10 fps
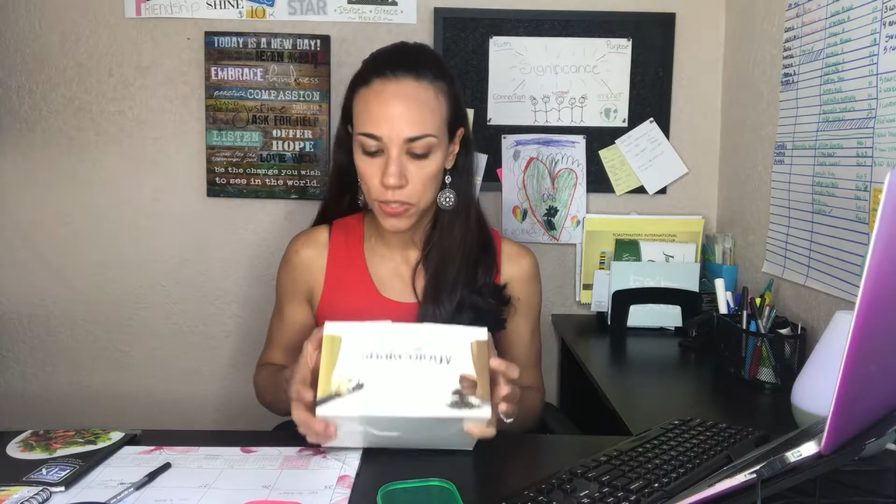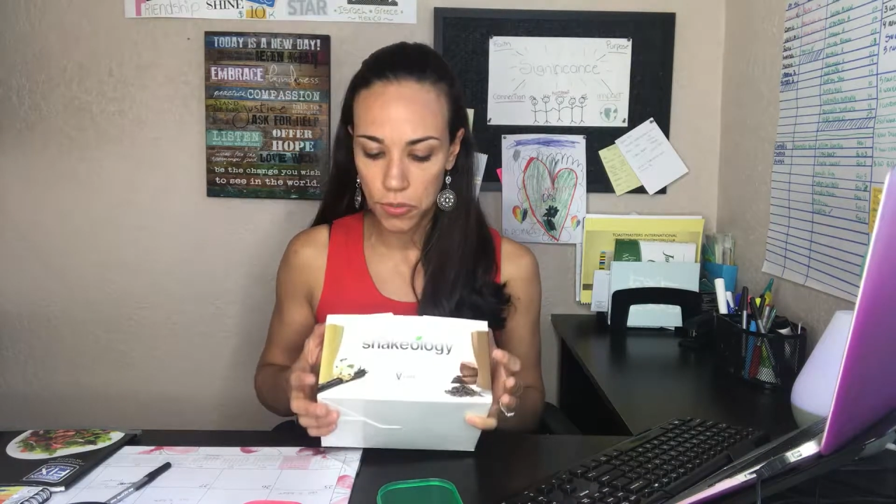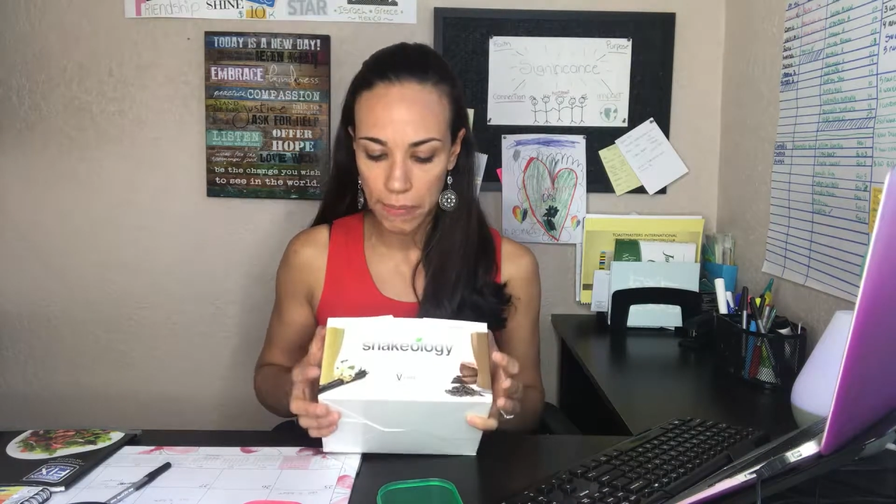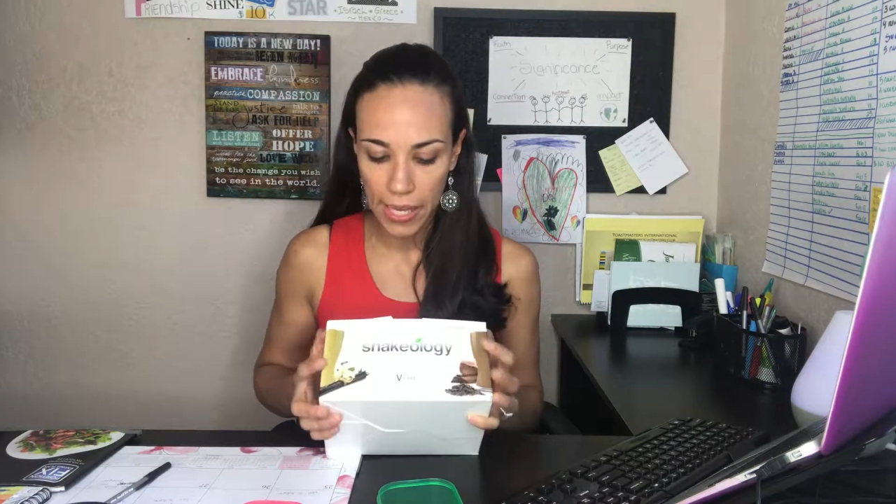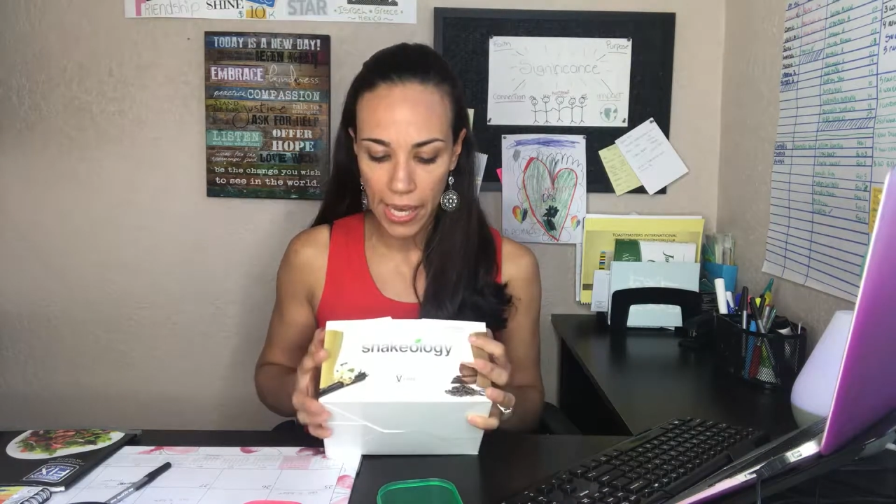
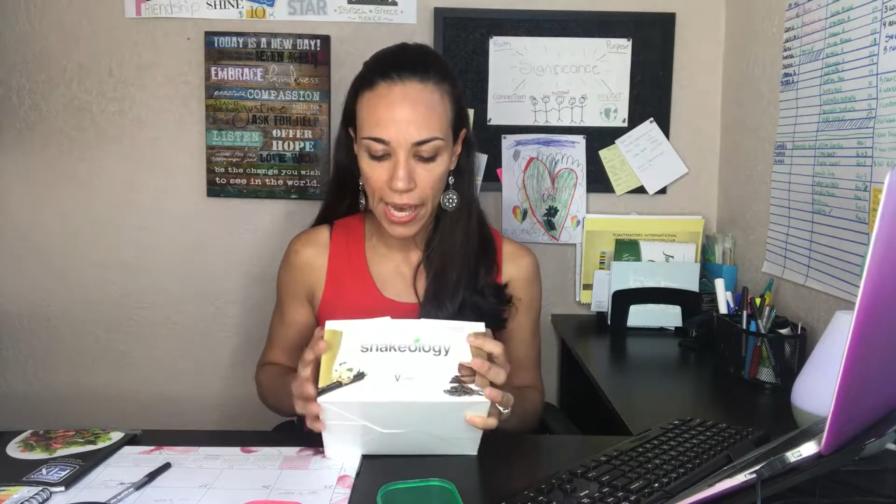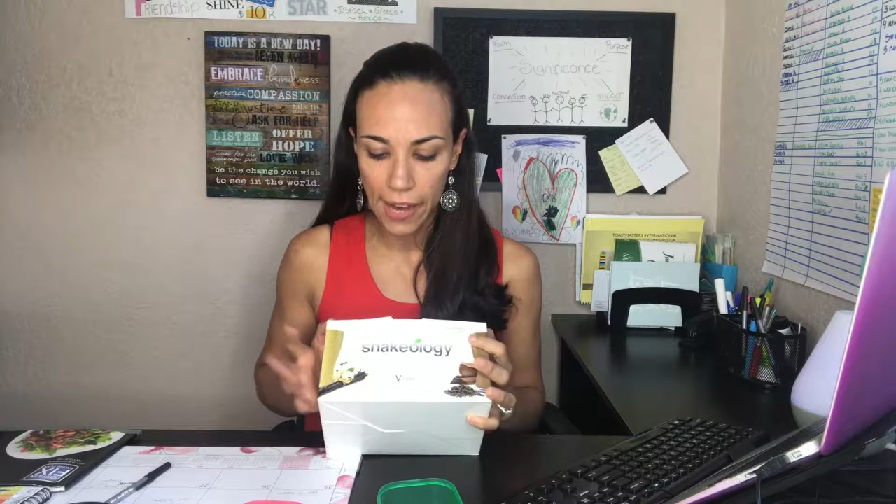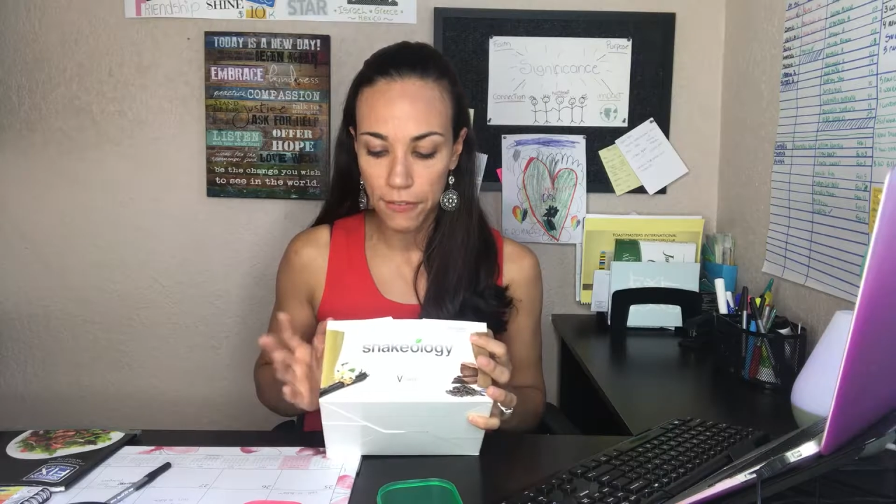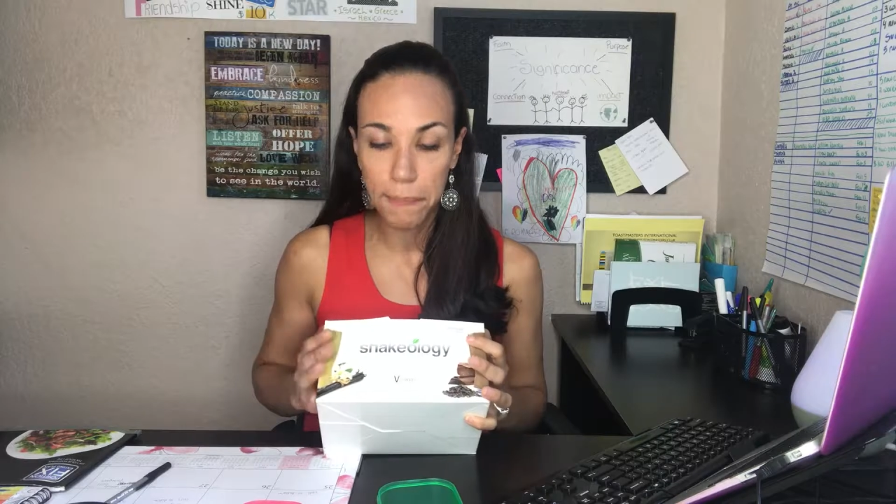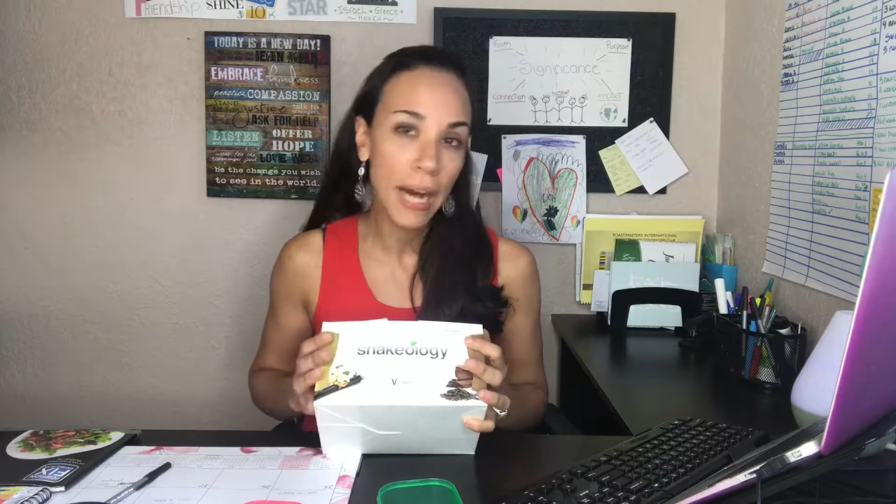you may
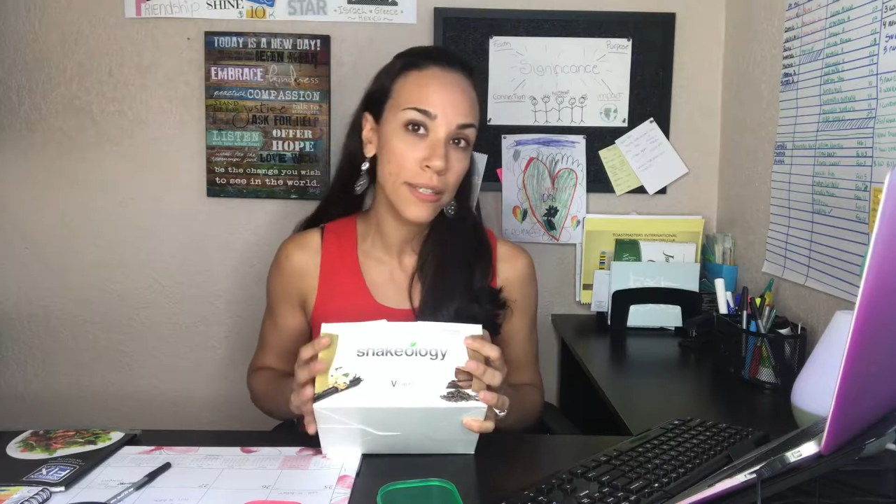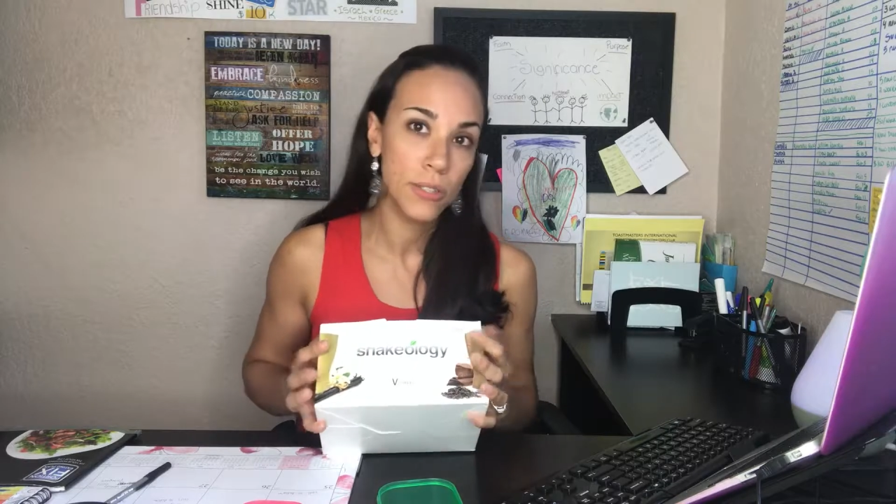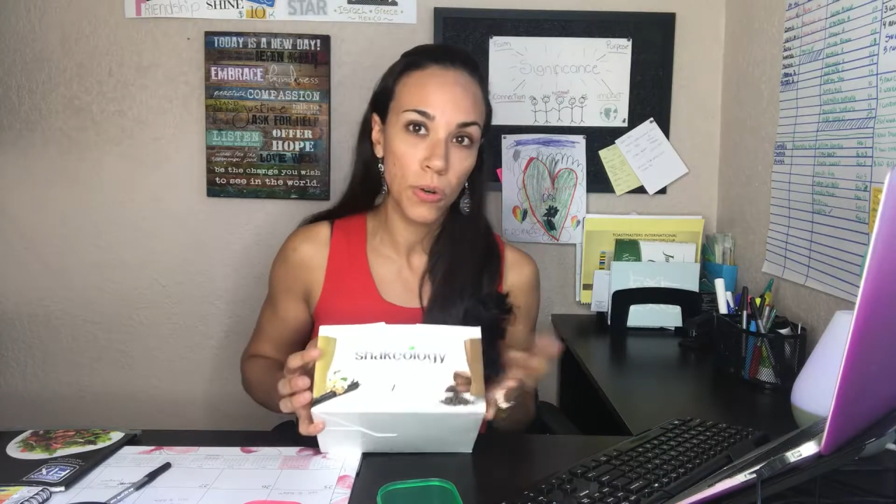have a box